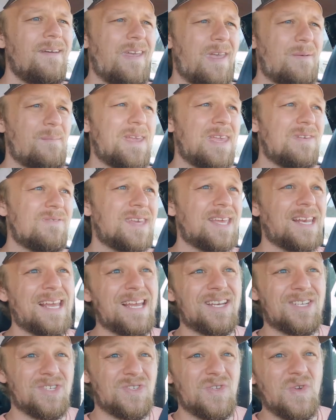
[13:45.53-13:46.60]
am I even going to
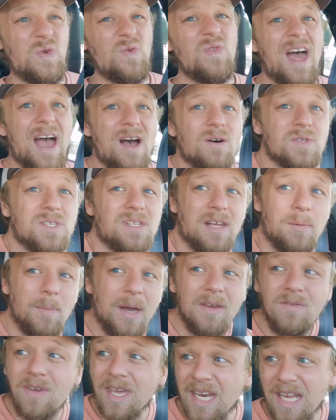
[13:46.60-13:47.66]
get to 2,000? Am I
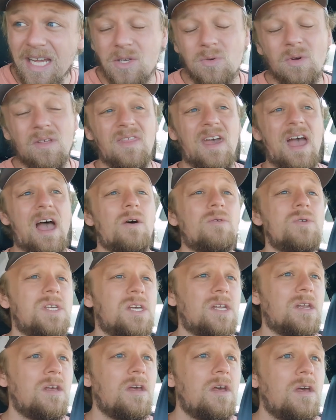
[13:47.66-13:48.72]
even going to get to
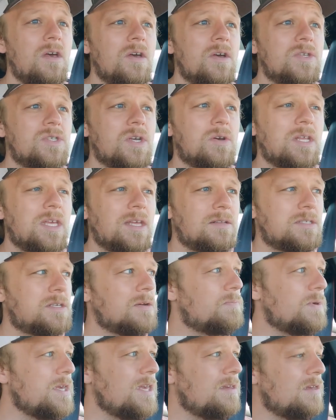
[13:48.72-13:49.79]
1,000? So to
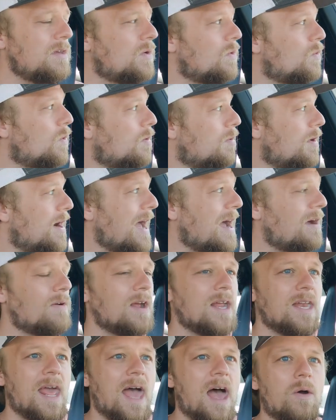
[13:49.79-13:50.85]
be where we're at
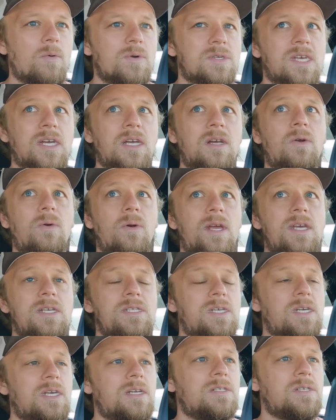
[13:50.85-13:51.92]
right now is like
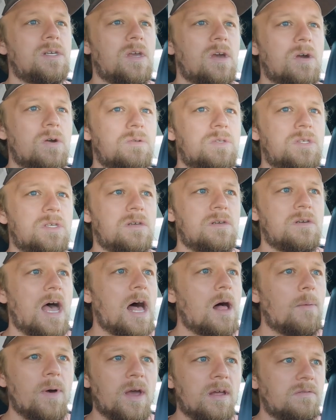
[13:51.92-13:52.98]
crazy, and to go to
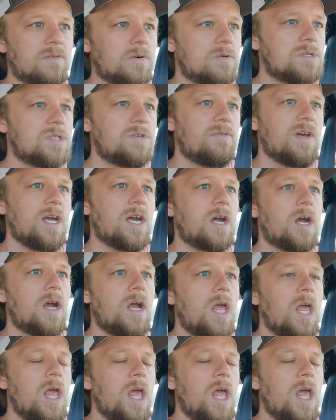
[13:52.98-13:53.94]
Alpine Volks Fair